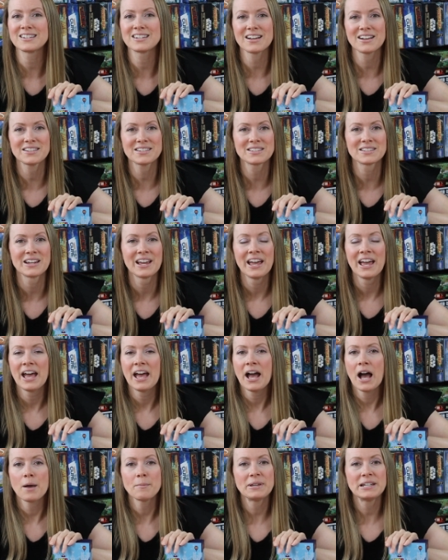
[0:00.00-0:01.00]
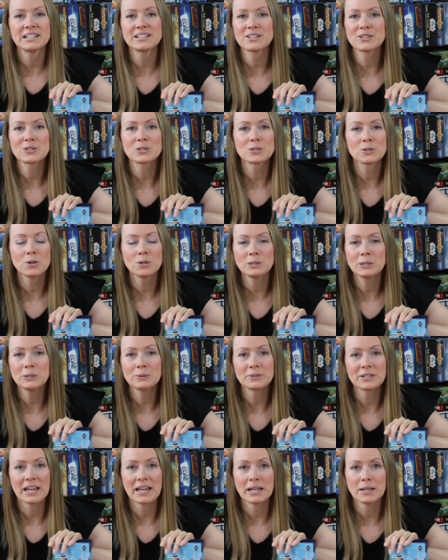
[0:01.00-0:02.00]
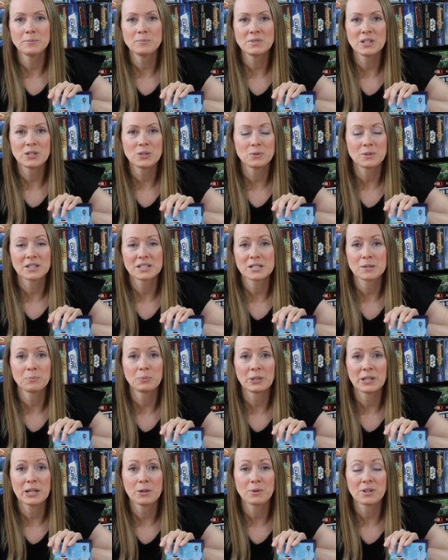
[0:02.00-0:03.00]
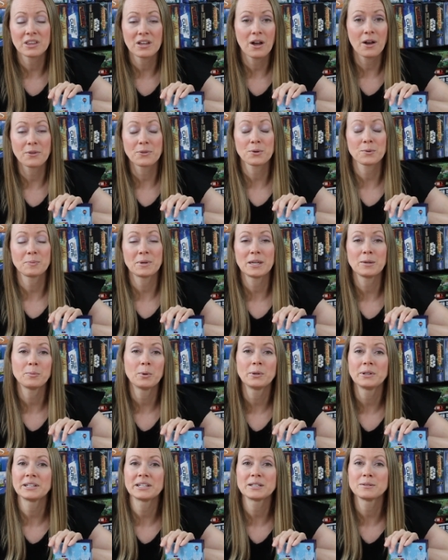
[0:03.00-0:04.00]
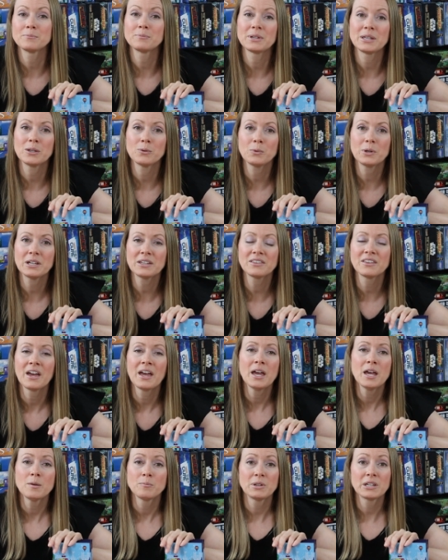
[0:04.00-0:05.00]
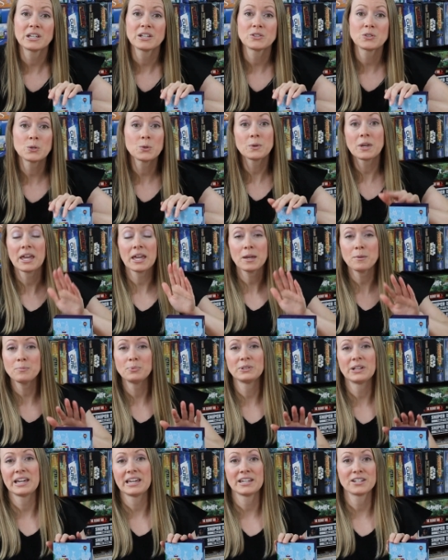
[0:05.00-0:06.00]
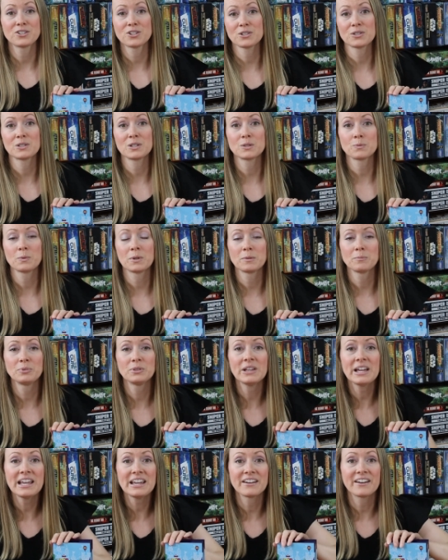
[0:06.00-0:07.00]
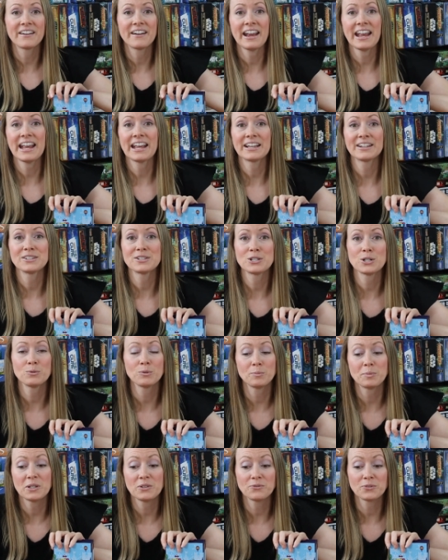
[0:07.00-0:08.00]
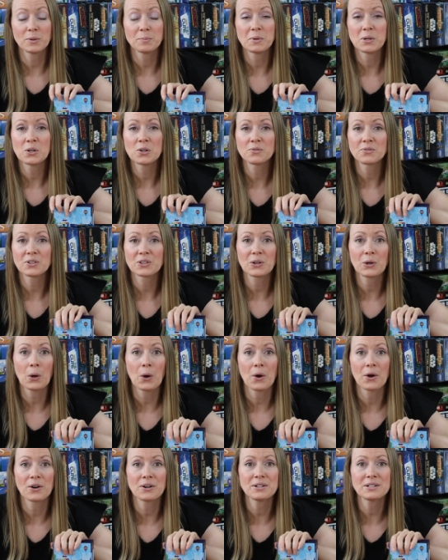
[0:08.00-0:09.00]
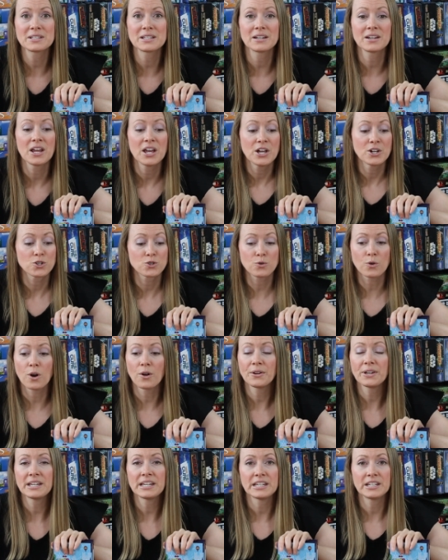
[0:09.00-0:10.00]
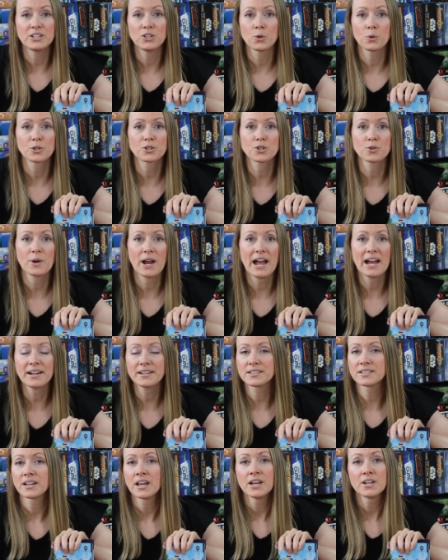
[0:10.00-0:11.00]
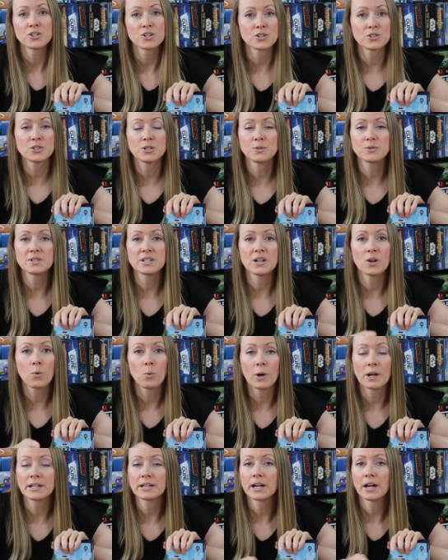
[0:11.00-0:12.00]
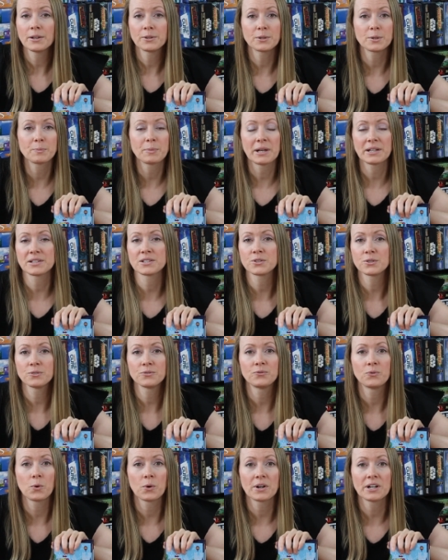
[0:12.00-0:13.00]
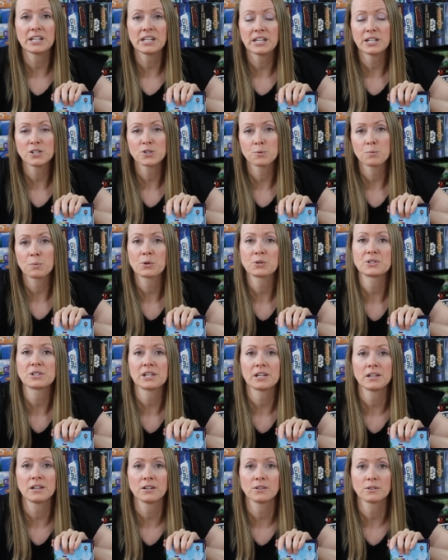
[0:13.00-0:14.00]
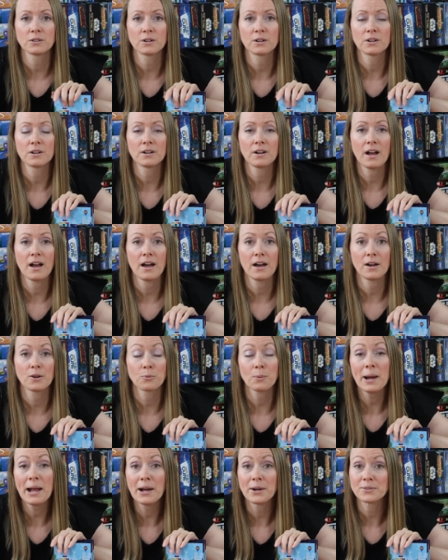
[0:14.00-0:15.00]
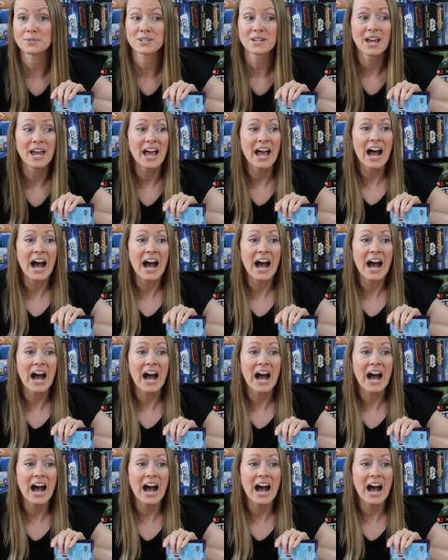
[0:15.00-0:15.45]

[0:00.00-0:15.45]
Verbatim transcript: just, I mean, it's a solo game that you get to play with other people and compete with, because you can play it just as one player, and you will be flipping over the cards and drawing in your tracks, just using one colored pencil for each particular uh, round.